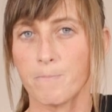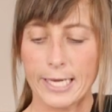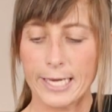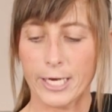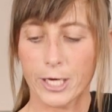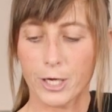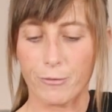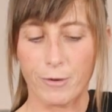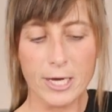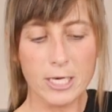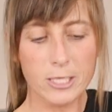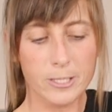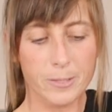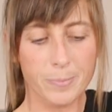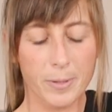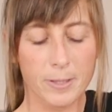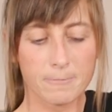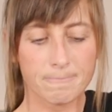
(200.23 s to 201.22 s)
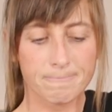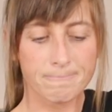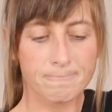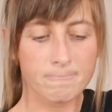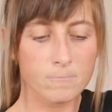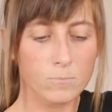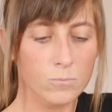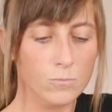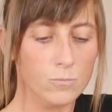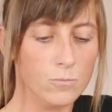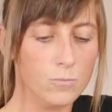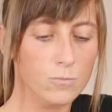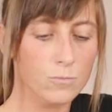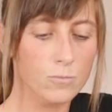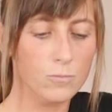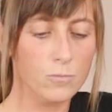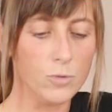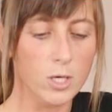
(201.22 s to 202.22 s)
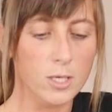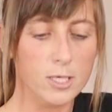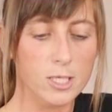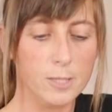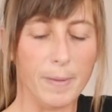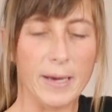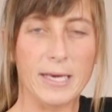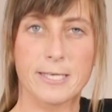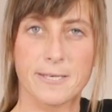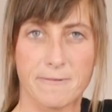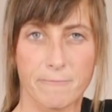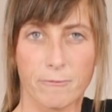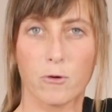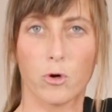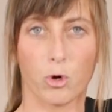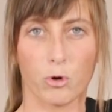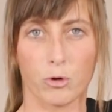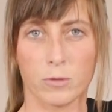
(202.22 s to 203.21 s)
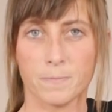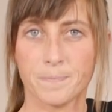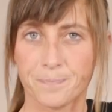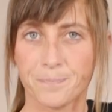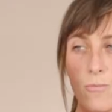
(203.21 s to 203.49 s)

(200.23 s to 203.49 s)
Clean and crisp, spicy and floral.